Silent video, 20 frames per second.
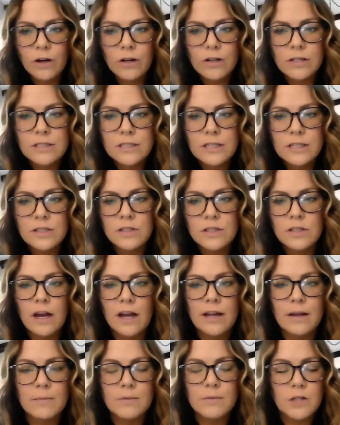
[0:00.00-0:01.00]
car seats,
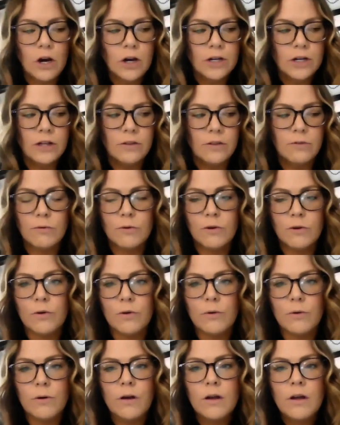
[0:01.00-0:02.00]
I am talking
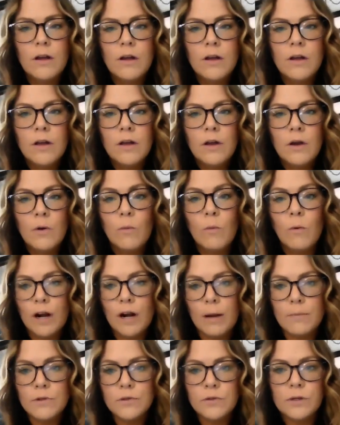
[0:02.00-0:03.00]
through
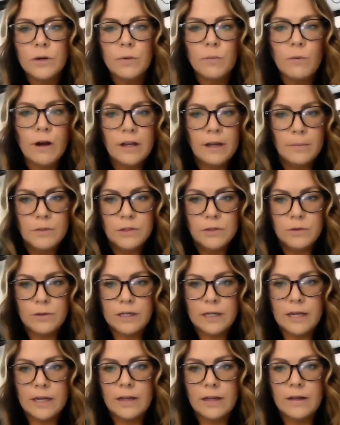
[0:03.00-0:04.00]
what I'm doing, why I'm
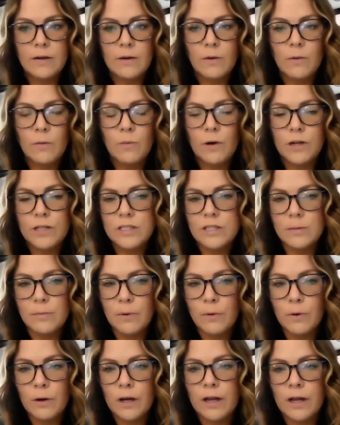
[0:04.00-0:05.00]
doing it, what's
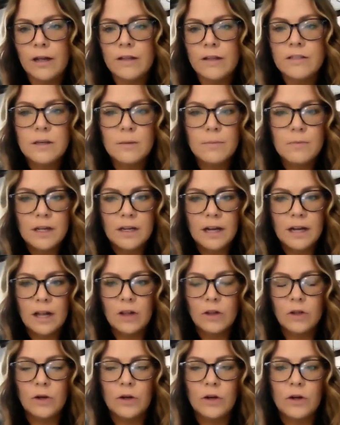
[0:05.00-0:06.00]
important, something I
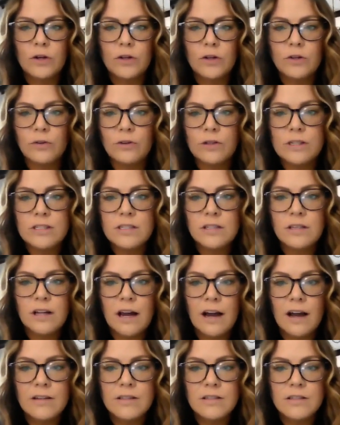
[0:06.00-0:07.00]
learned through this
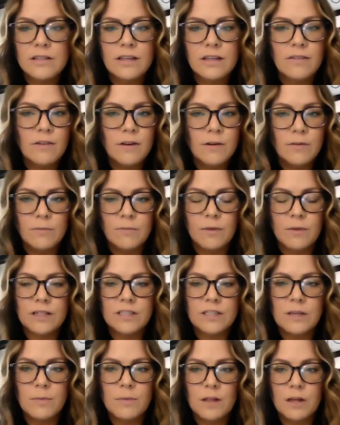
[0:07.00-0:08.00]
class, even
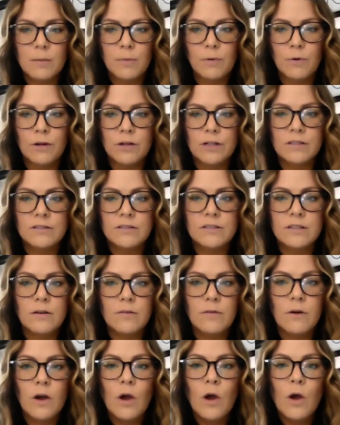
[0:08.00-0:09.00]
like some of the importance
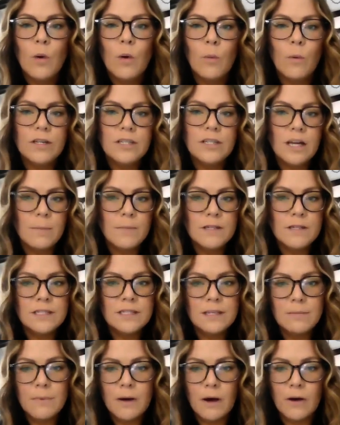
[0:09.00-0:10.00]
of what type of
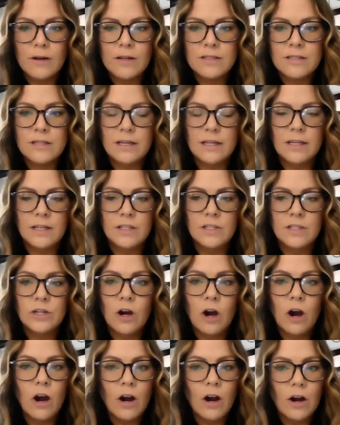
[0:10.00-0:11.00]
seatbelt is in each
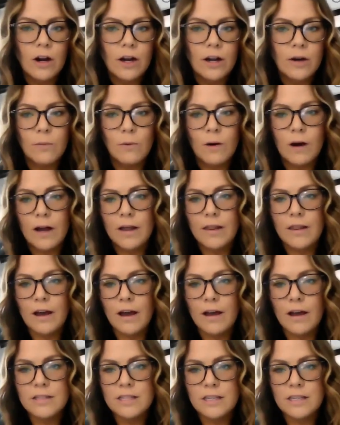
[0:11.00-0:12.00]
car and why
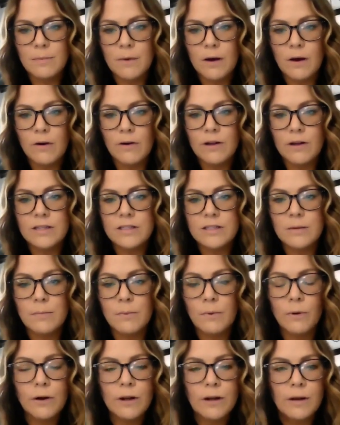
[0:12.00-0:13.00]
that seatbelt is
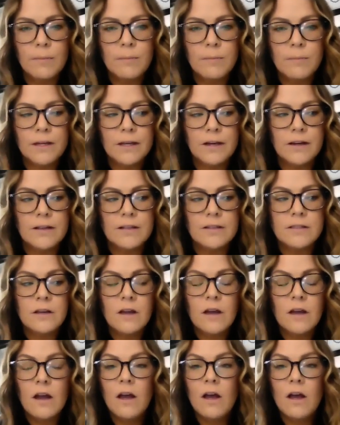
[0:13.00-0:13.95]
important because